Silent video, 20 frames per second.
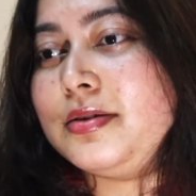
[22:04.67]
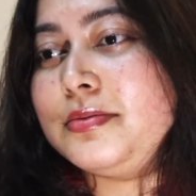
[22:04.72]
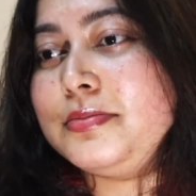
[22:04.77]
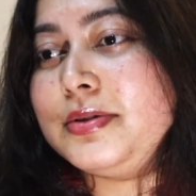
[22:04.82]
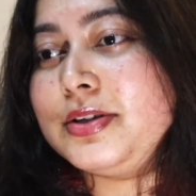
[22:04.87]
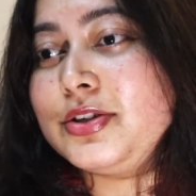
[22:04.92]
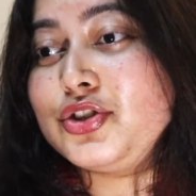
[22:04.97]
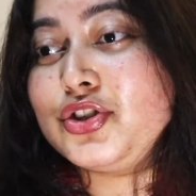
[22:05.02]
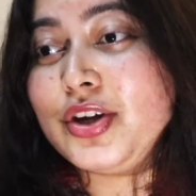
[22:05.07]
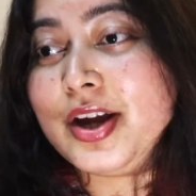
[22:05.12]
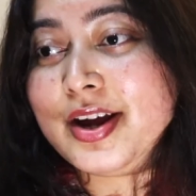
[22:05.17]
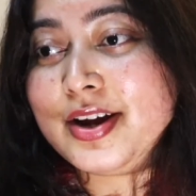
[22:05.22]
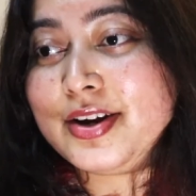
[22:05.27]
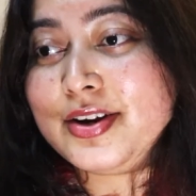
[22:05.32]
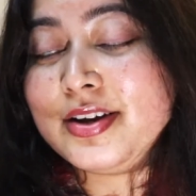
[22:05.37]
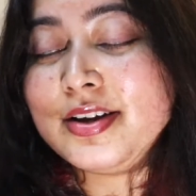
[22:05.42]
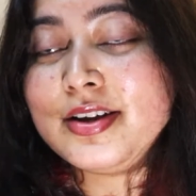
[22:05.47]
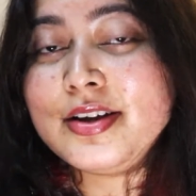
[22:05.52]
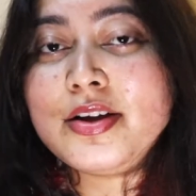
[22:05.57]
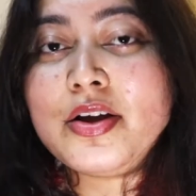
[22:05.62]
being shared
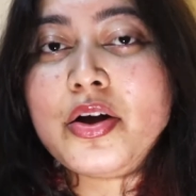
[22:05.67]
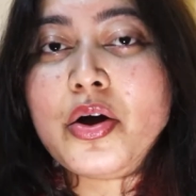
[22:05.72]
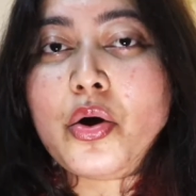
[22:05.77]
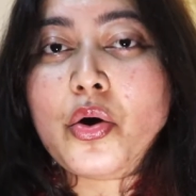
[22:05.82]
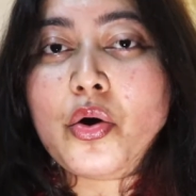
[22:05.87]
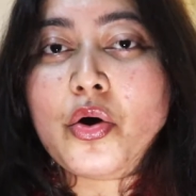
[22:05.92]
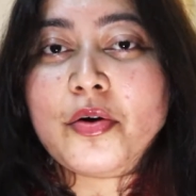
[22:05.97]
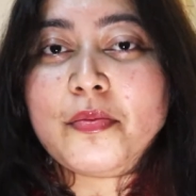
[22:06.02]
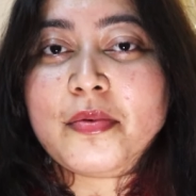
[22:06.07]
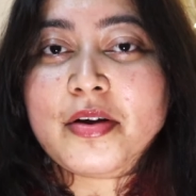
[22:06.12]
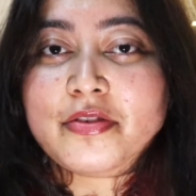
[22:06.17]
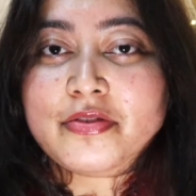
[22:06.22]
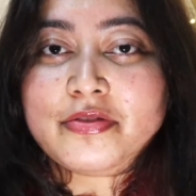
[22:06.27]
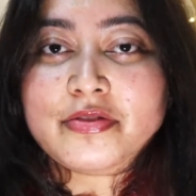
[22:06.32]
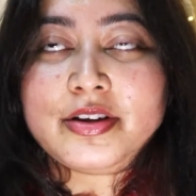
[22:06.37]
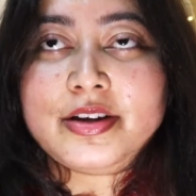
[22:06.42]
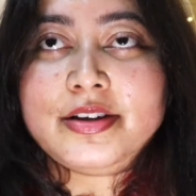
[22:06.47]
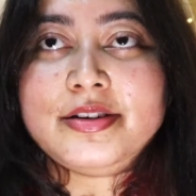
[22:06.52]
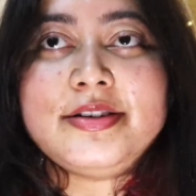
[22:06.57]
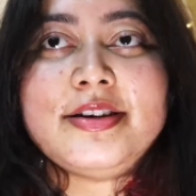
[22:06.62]
on my
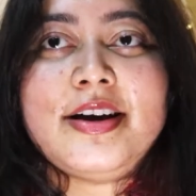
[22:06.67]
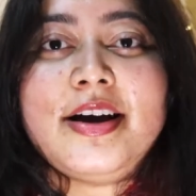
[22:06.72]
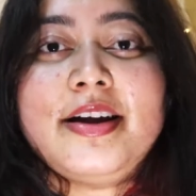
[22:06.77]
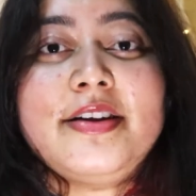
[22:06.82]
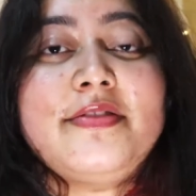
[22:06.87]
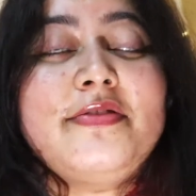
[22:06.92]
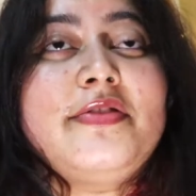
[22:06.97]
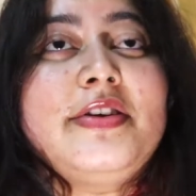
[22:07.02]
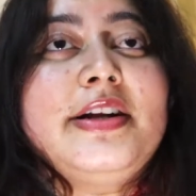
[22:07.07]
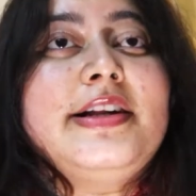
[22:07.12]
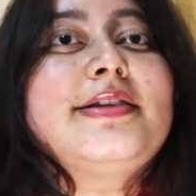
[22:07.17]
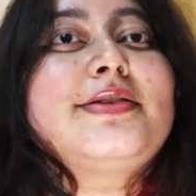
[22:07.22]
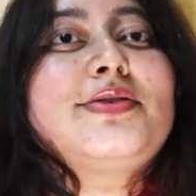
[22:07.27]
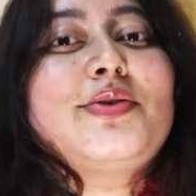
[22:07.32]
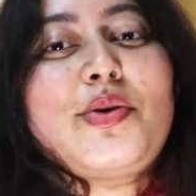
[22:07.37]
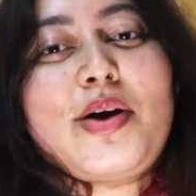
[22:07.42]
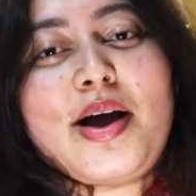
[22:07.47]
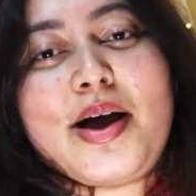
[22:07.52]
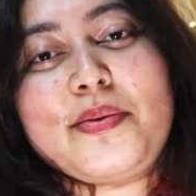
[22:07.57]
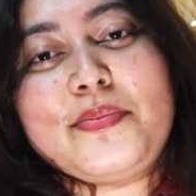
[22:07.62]
feed, I feel
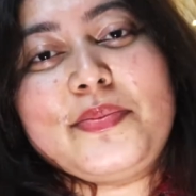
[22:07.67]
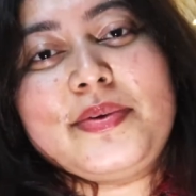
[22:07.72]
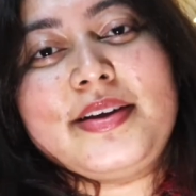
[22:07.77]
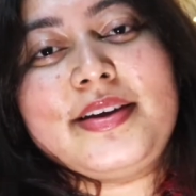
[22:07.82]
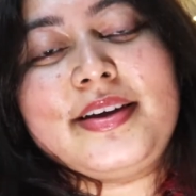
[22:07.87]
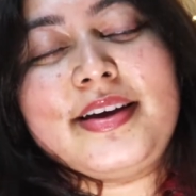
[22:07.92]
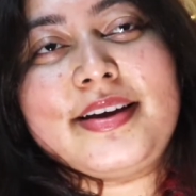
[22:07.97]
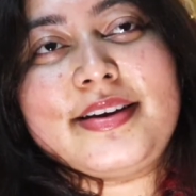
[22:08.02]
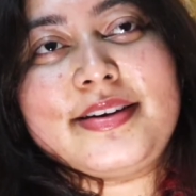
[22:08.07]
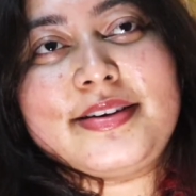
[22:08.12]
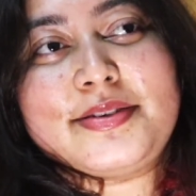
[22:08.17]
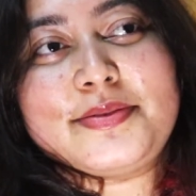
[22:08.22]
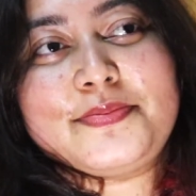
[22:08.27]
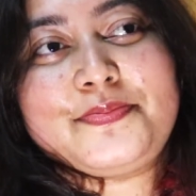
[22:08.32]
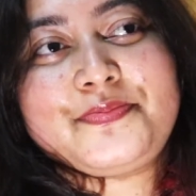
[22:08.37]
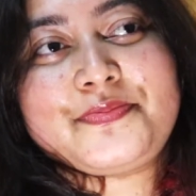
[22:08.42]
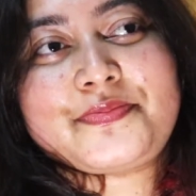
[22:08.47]
so happy, and